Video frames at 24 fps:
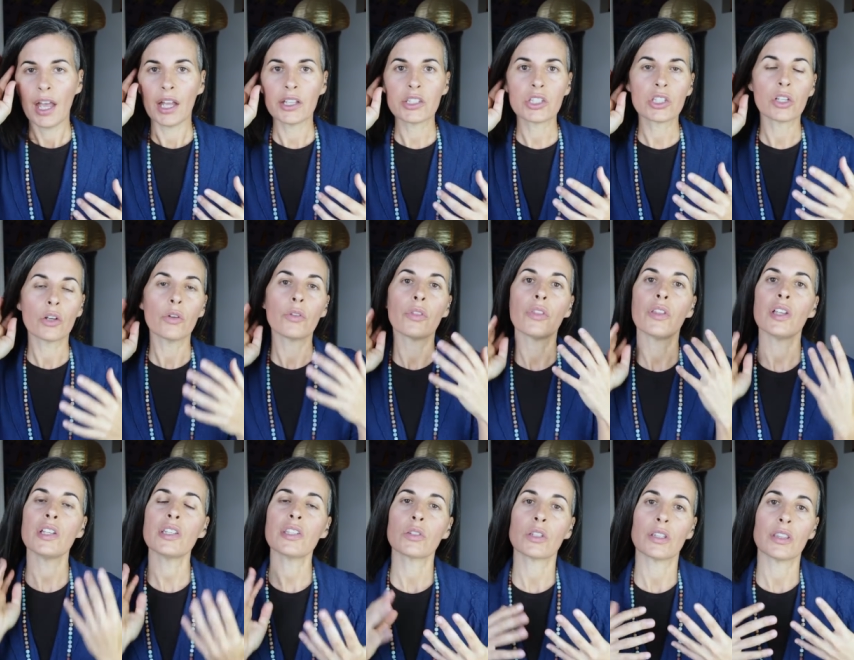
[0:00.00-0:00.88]
And so
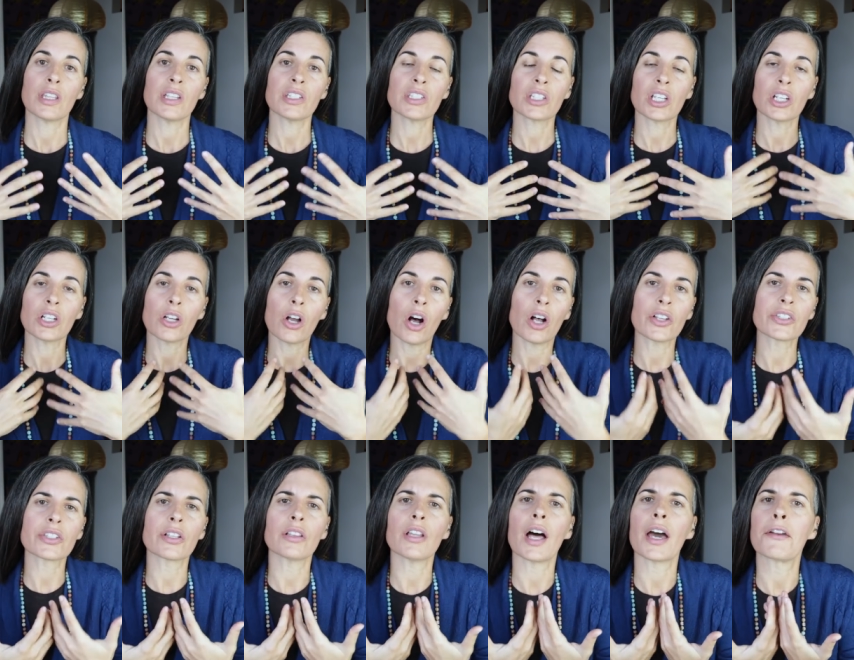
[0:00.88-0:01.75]
this this can
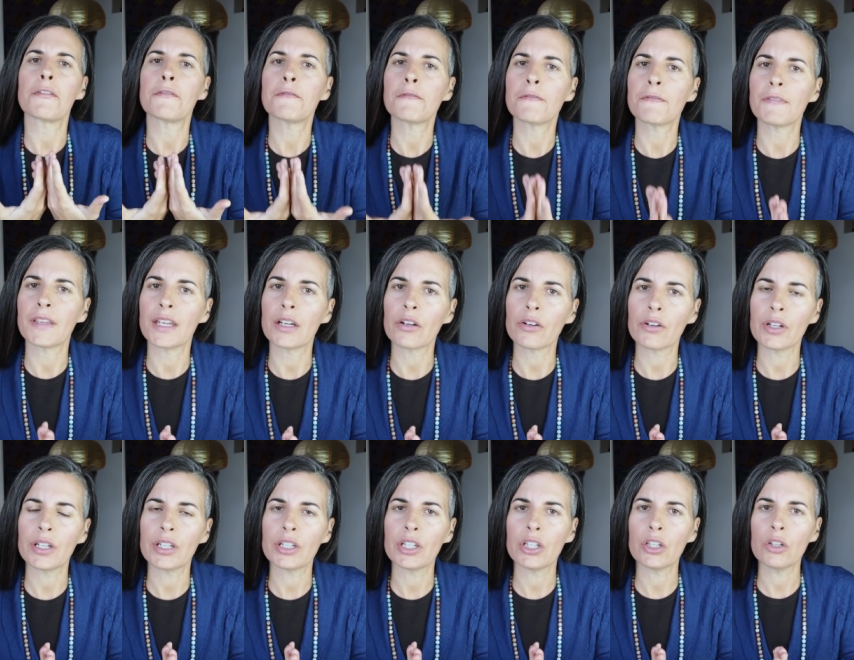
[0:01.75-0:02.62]
cause a lot of fear
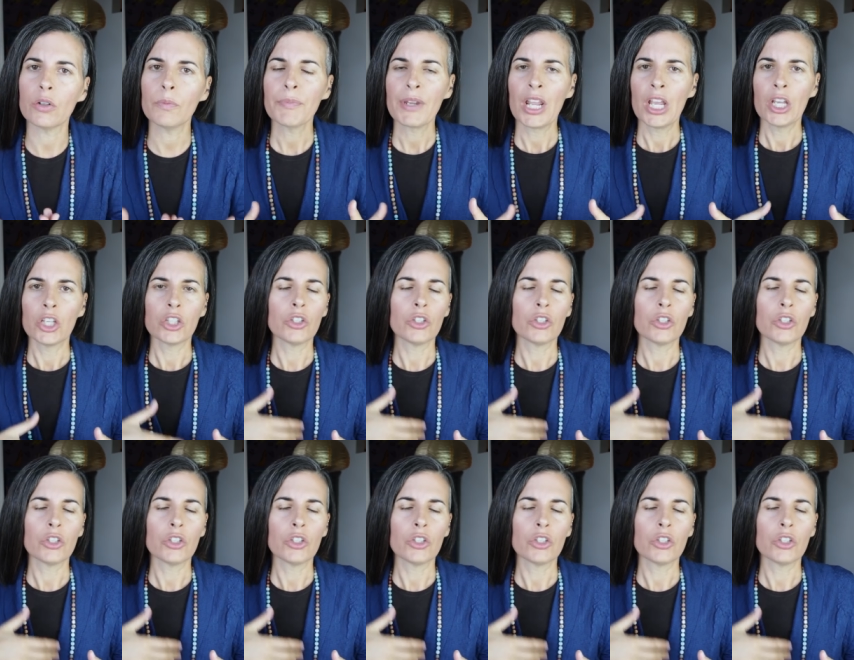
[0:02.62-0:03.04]
in you.